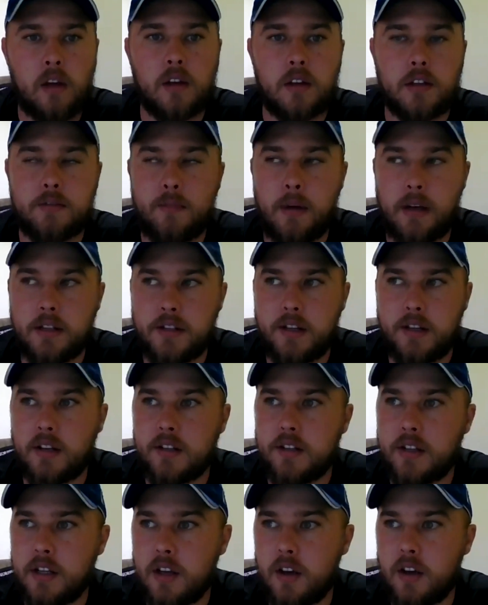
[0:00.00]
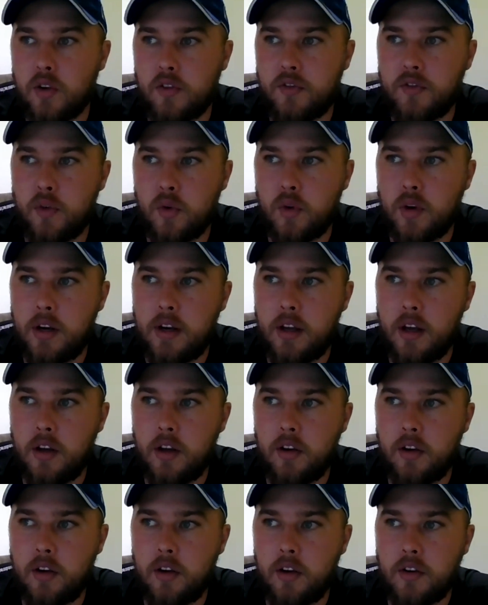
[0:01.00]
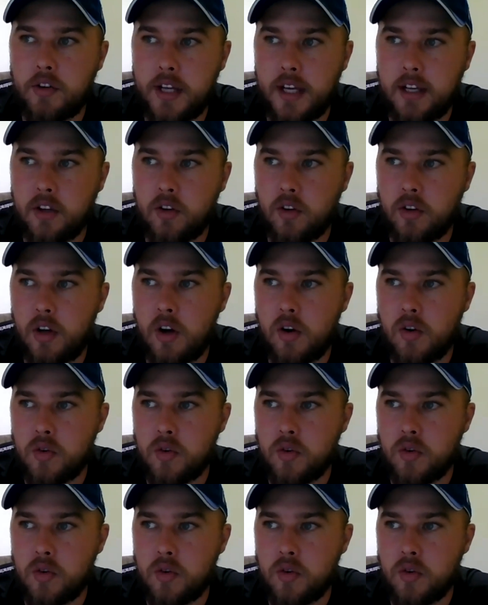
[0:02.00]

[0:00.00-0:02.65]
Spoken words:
Smart and Sexy going to 1400, taking on the older